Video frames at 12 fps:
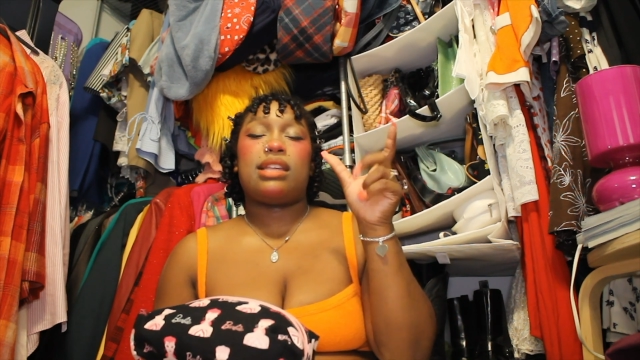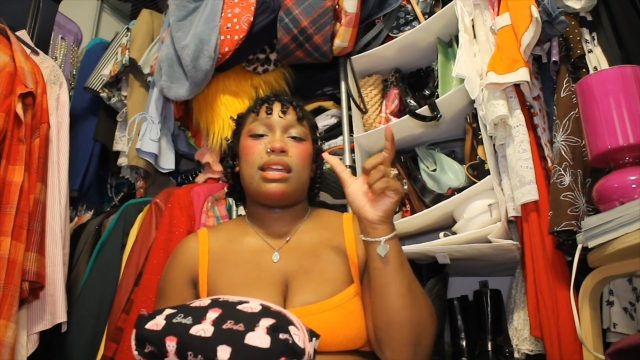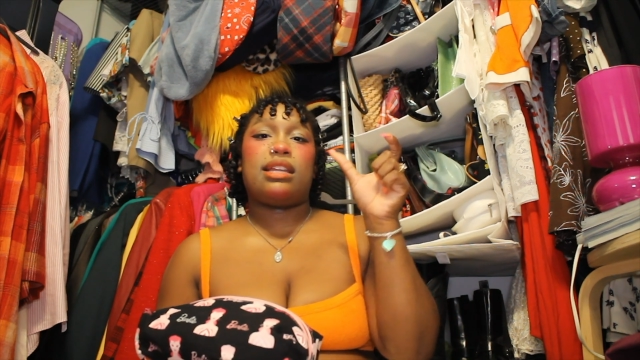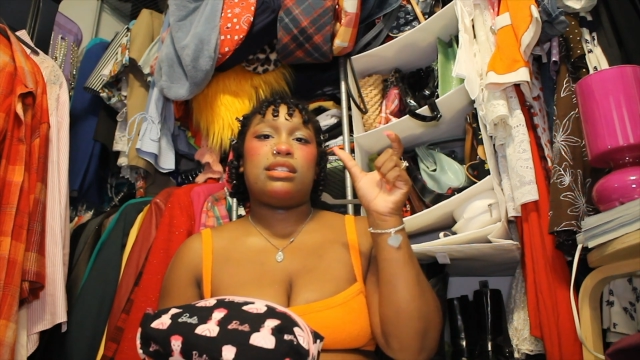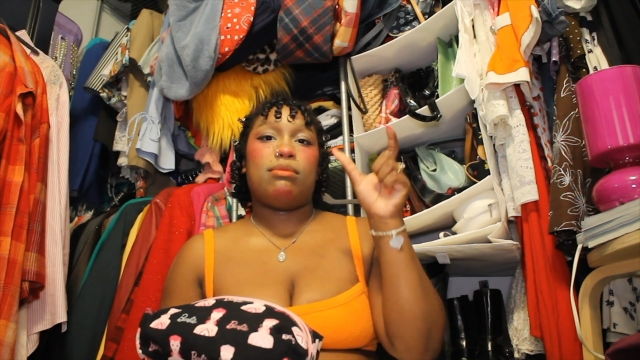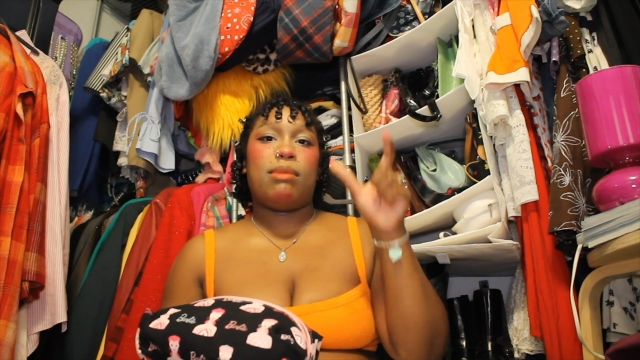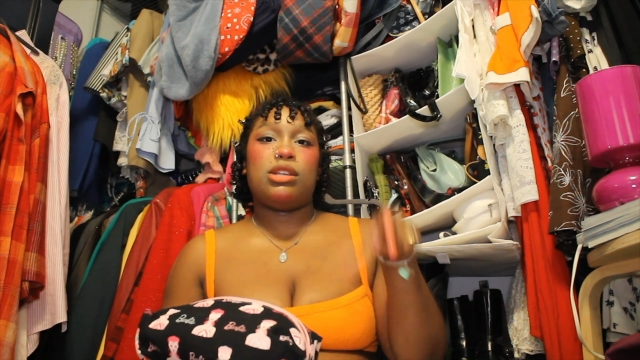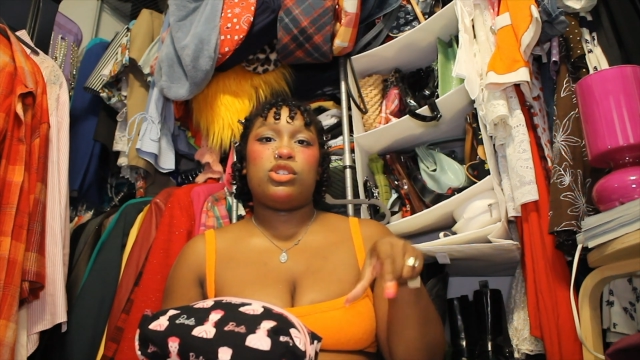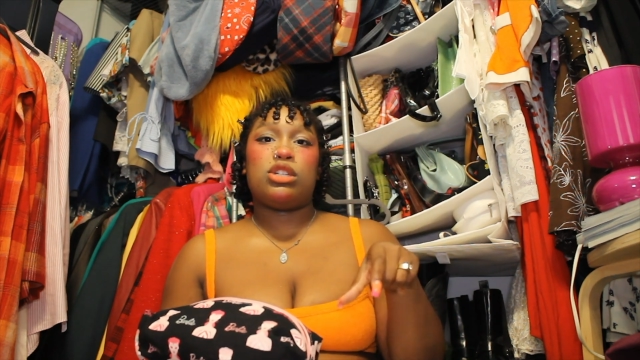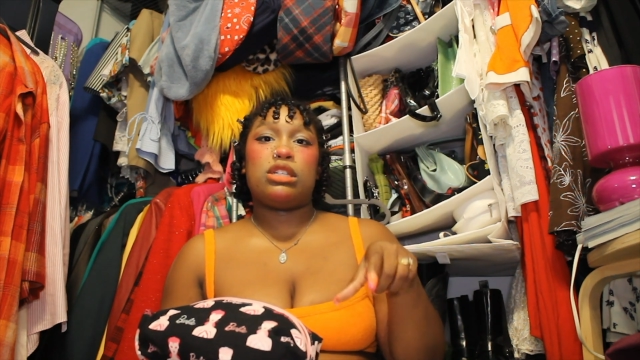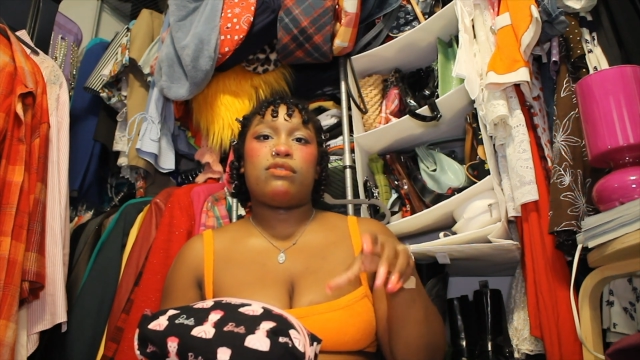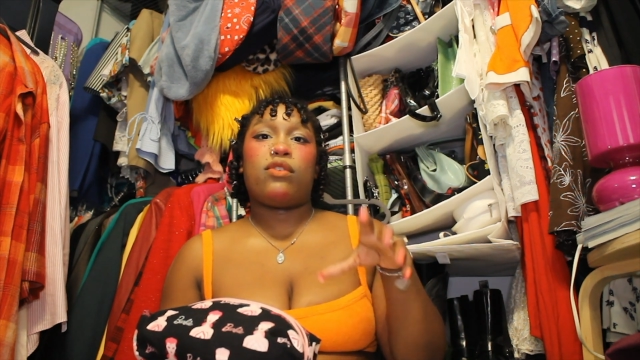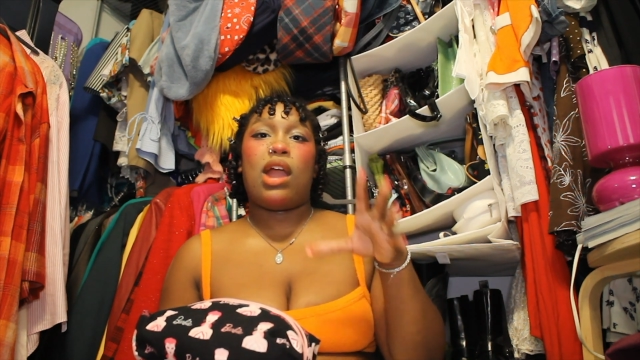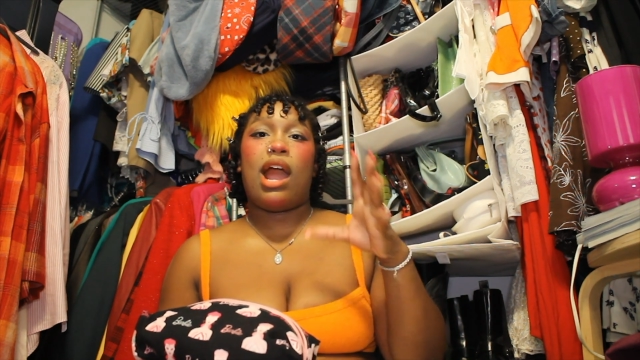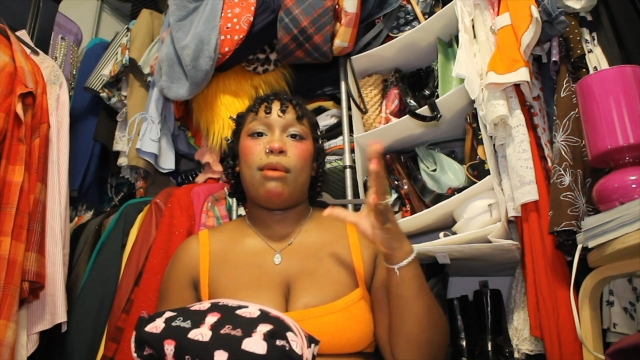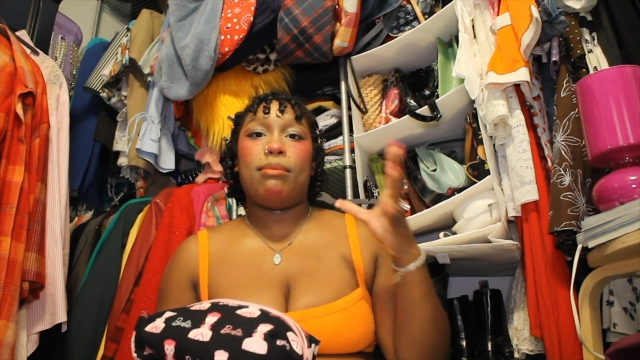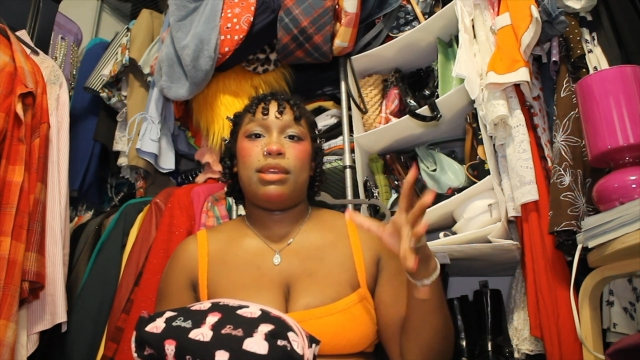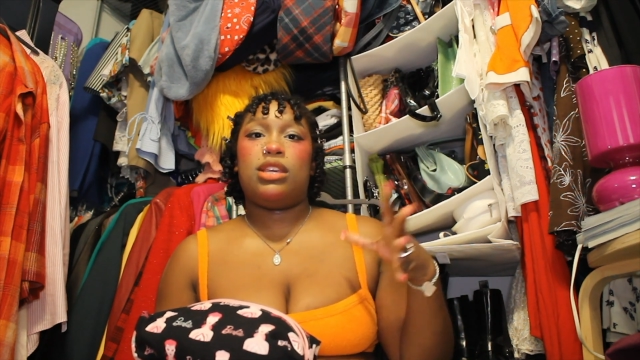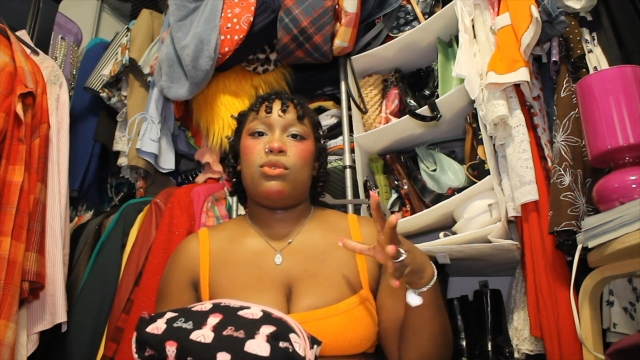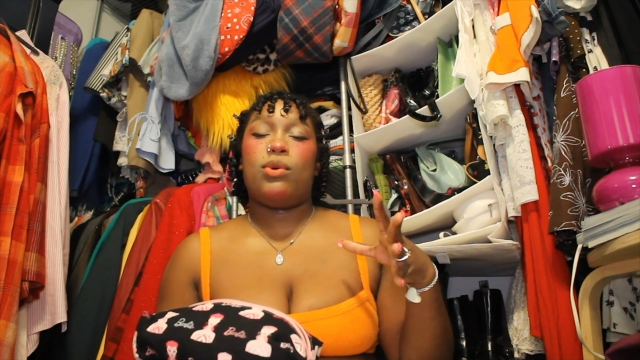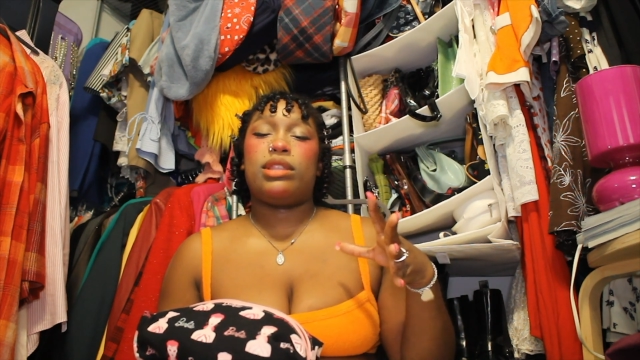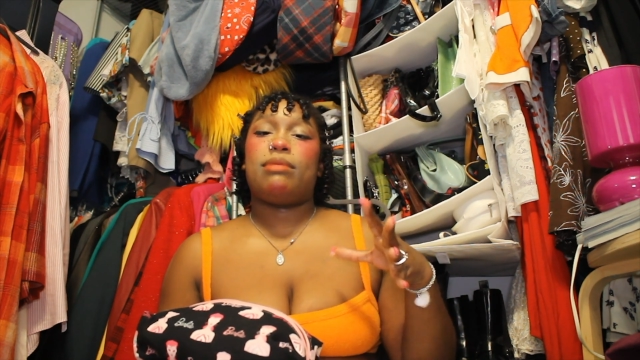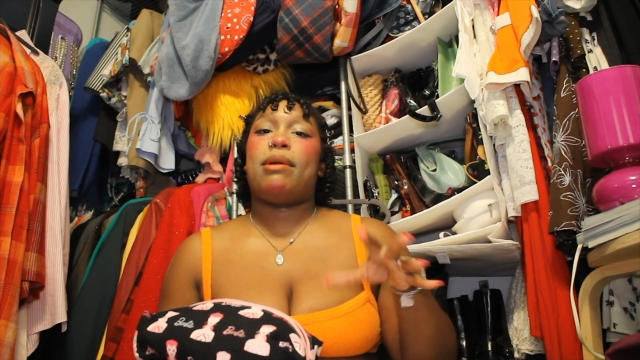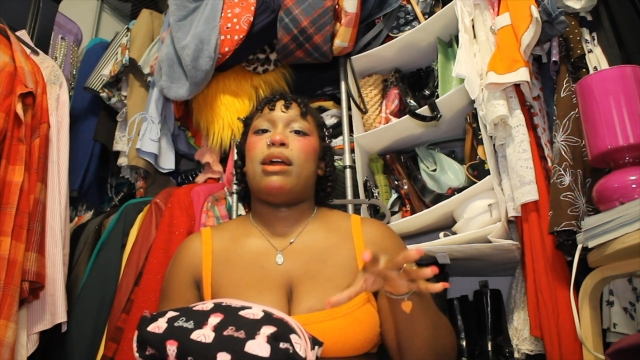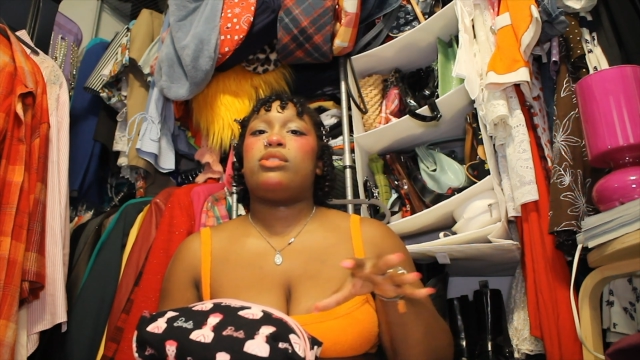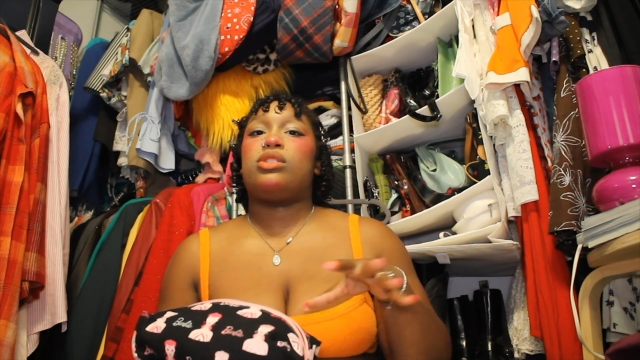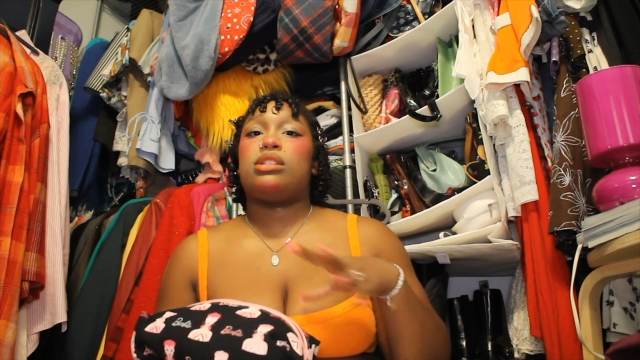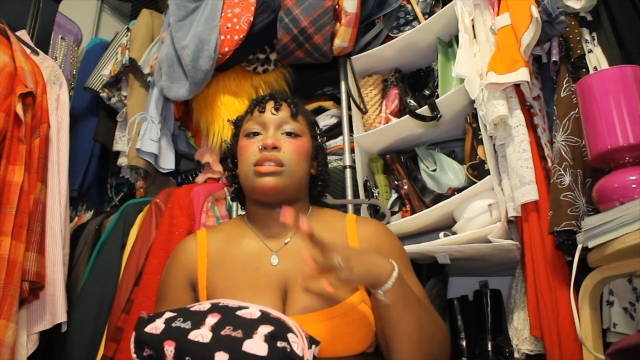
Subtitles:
like dimensions for how big you want the pouches